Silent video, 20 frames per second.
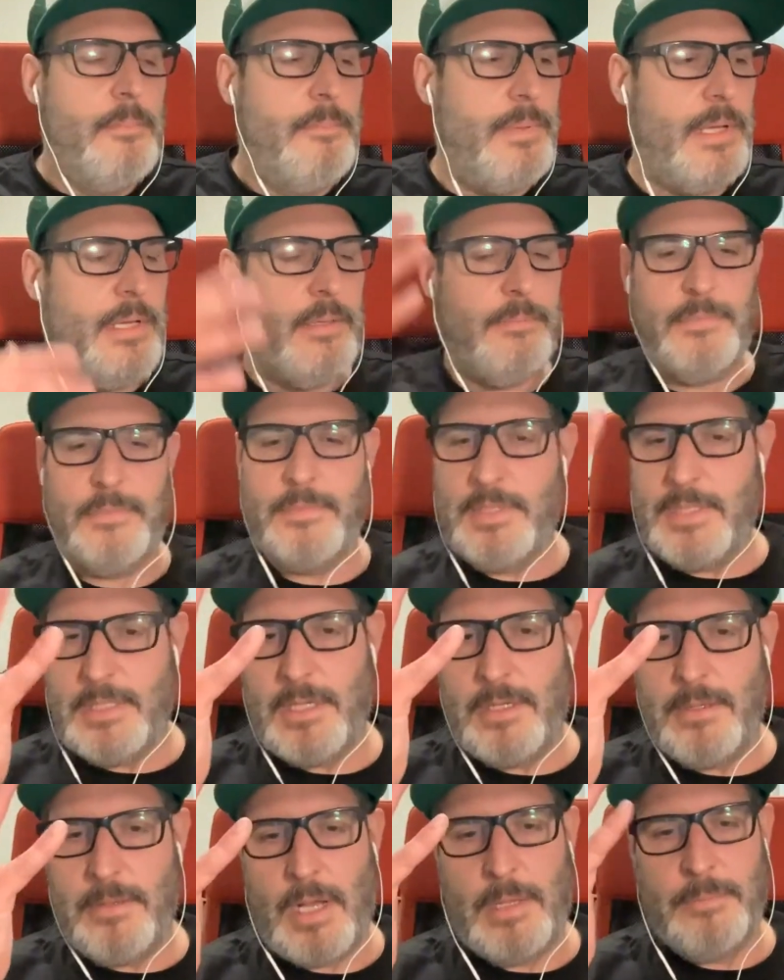But,
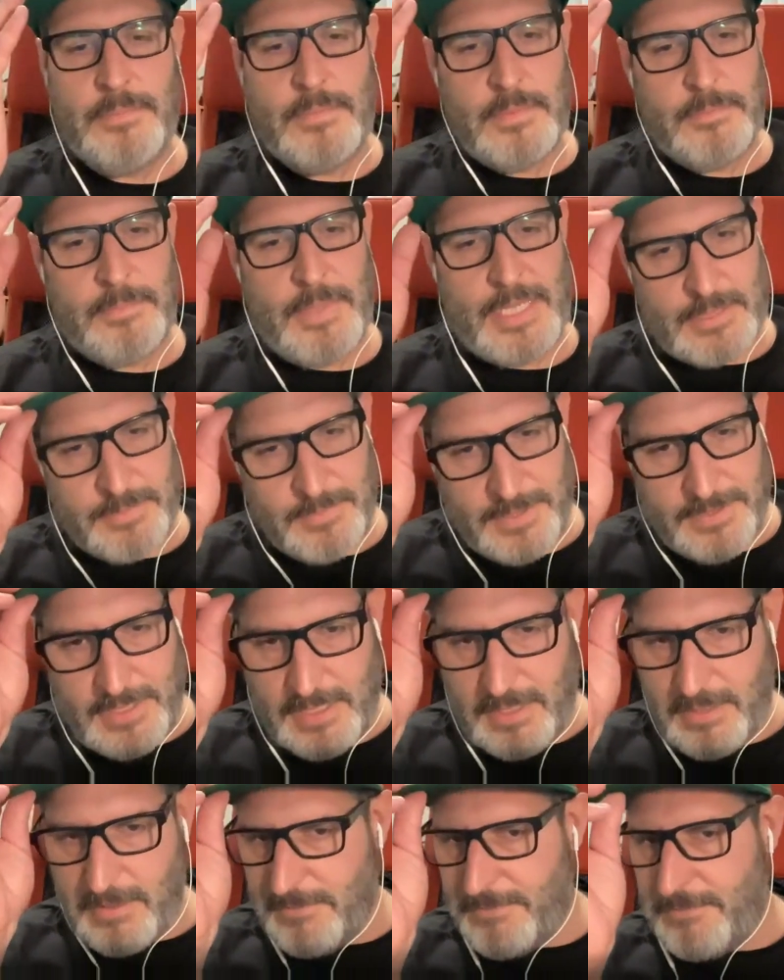makes me
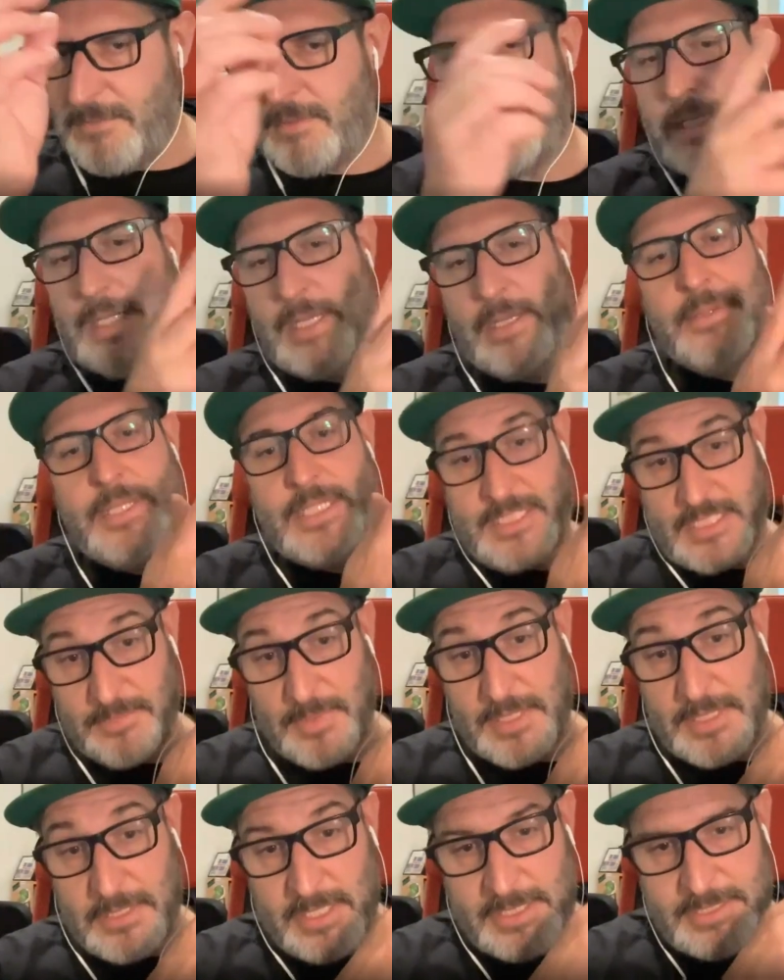think of, this is
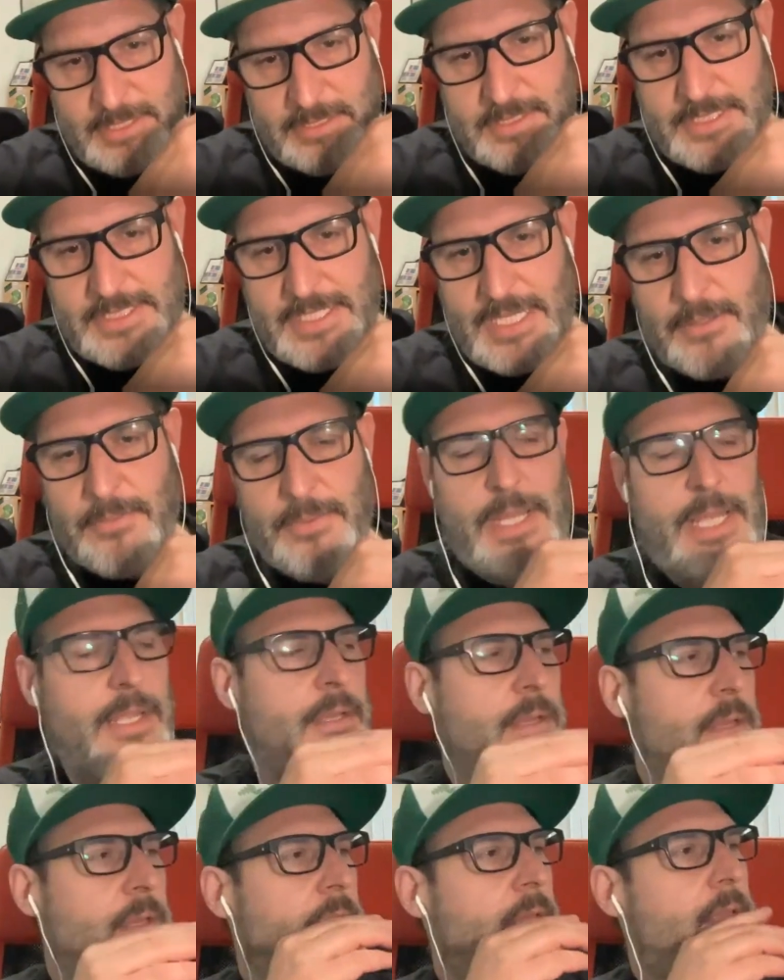my nice little
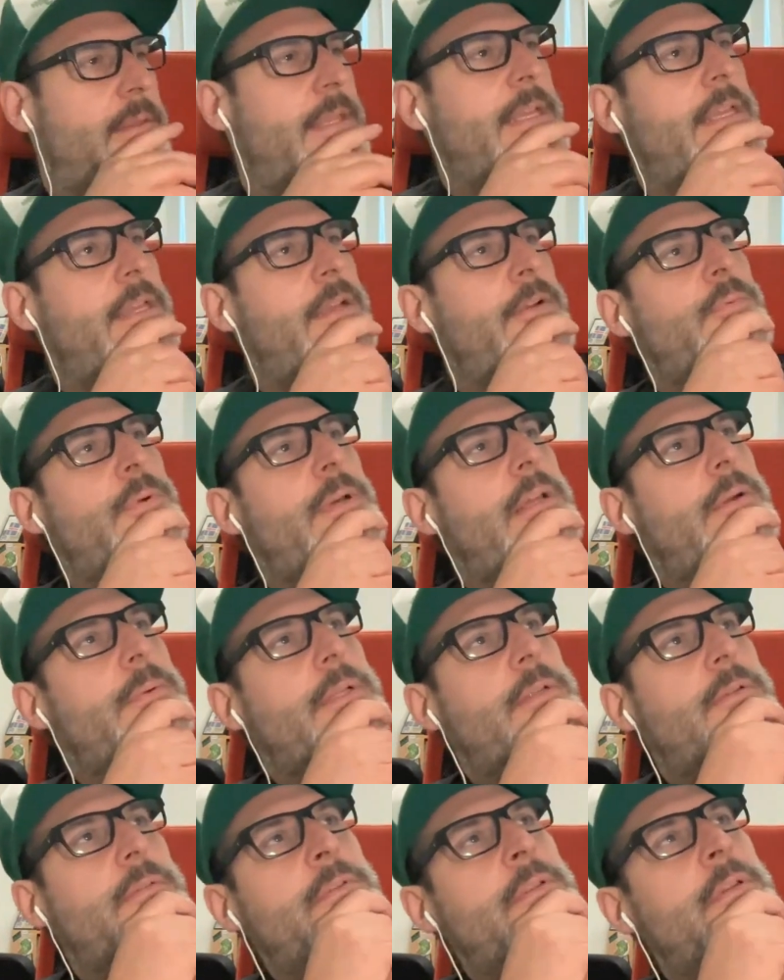segue, thinking of when I
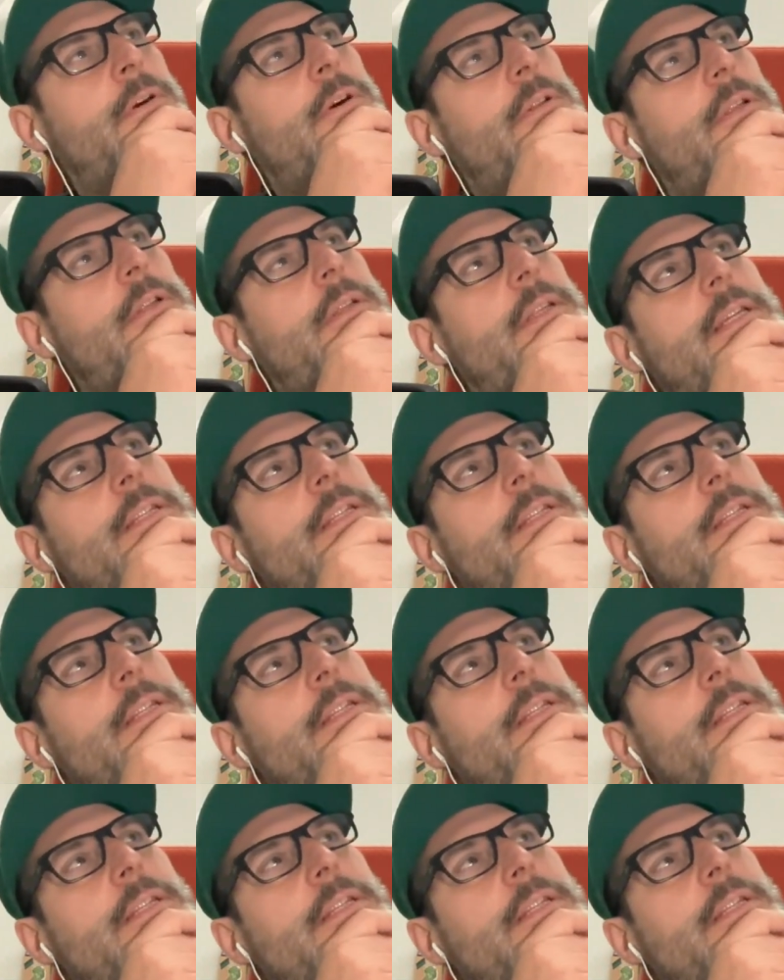went on holiday